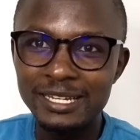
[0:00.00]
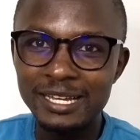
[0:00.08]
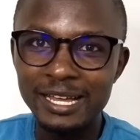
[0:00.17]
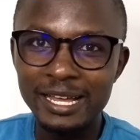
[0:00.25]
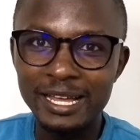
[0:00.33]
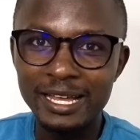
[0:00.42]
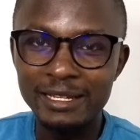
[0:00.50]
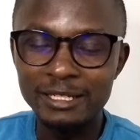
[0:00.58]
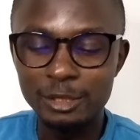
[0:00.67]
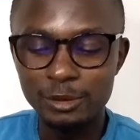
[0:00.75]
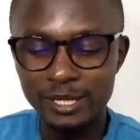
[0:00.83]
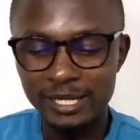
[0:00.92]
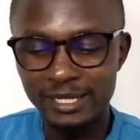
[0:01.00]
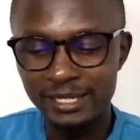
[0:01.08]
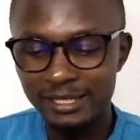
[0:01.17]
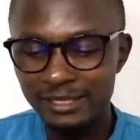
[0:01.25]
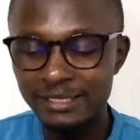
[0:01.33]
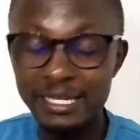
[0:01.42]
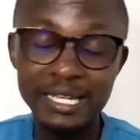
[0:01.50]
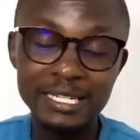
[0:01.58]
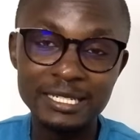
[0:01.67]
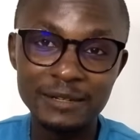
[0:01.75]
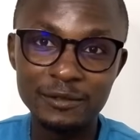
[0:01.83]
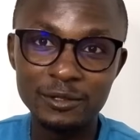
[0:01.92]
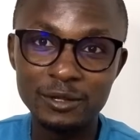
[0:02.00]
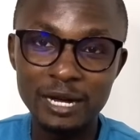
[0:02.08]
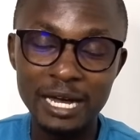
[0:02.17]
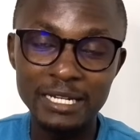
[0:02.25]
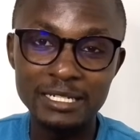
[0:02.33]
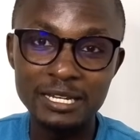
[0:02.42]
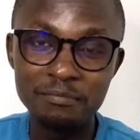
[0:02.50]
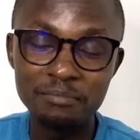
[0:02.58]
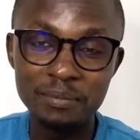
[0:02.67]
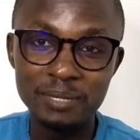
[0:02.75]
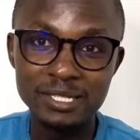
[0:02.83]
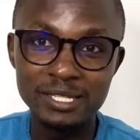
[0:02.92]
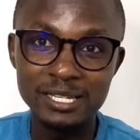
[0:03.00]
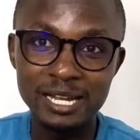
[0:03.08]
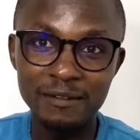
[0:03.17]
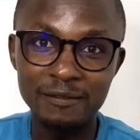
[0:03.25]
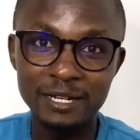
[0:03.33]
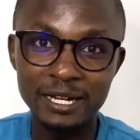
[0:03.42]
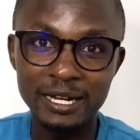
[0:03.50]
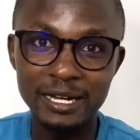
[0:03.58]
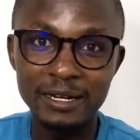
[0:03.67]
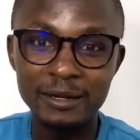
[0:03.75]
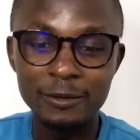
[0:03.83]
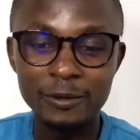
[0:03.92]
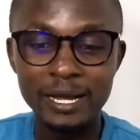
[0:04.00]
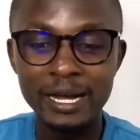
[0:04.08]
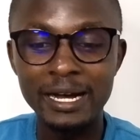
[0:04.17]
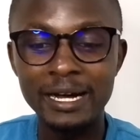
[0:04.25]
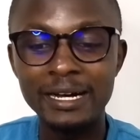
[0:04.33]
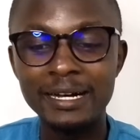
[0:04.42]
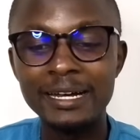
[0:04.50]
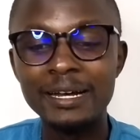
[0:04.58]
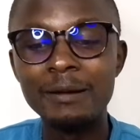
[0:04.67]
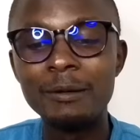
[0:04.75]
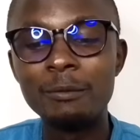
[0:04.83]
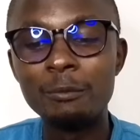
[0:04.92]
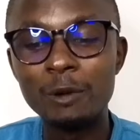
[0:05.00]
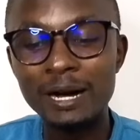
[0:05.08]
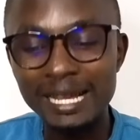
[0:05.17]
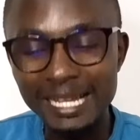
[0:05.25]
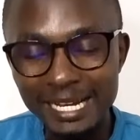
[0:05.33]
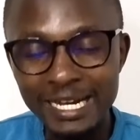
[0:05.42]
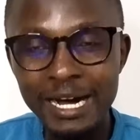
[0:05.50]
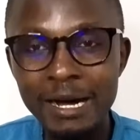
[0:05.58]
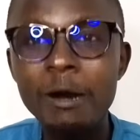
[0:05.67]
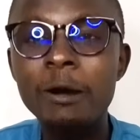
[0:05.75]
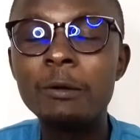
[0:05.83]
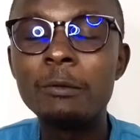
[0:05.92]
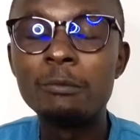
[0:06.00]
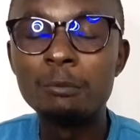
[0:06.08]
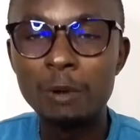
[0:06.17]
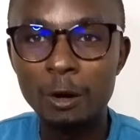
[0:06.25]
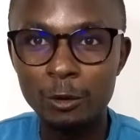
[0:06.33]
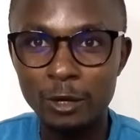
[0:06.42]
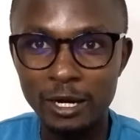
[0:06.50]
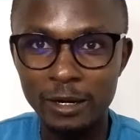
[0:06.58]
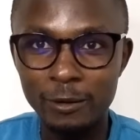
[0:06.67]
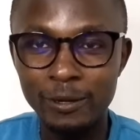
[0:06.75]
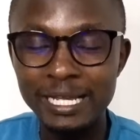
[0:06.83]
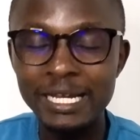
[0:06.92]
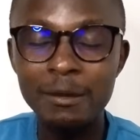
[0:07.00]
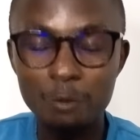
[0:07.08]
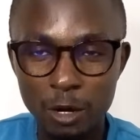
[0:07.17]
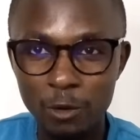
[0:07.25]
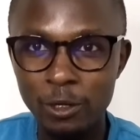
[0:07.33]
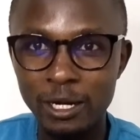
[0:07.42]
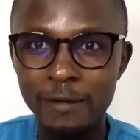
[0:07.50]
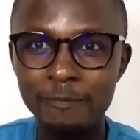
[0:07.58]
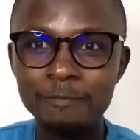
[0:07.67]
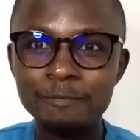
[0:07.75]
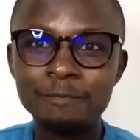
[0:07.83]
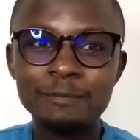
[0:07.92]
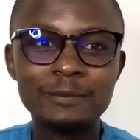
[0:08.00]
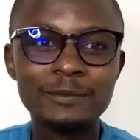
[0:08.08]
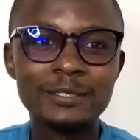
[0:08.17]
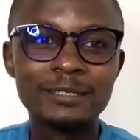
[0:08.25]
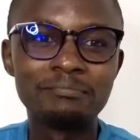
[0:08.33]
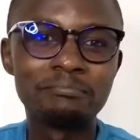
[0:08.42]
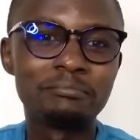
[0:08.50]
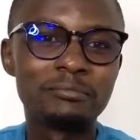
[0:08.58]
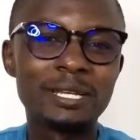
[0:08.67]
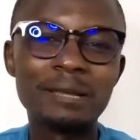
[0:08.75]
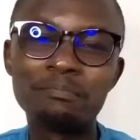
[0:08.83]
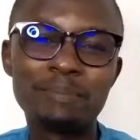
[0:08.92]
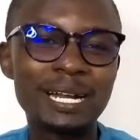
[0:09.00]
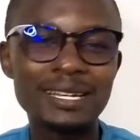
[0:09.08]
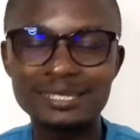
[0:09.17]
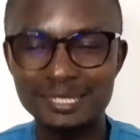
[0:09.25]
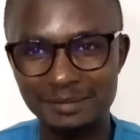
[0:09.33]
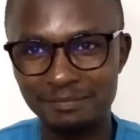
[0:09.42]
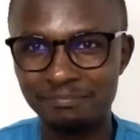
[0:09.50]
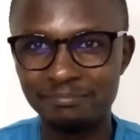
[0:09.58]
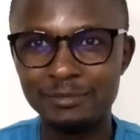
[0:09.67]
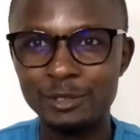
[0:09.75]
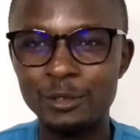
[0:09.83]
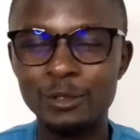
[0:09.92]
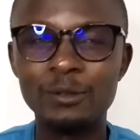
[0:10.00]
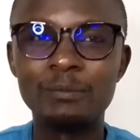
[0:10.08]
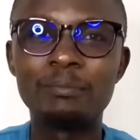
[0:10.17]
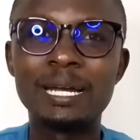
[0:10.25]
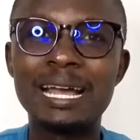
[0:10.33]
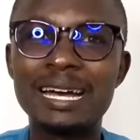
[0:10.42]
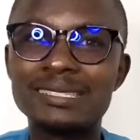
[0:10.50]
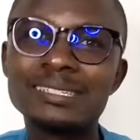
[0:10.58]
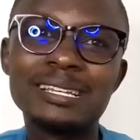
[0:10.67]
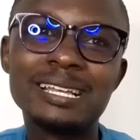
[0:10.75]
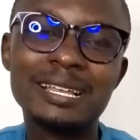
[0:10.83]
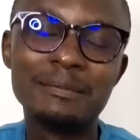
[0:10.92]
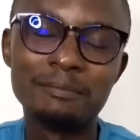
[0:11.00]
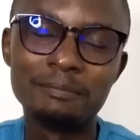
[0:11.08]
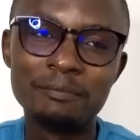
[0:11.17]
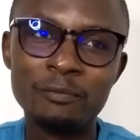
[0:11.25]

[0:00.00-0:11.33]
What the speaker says: during the interview at BBC Africa, where Wahiga Mwaura embarrassed him, by asking him,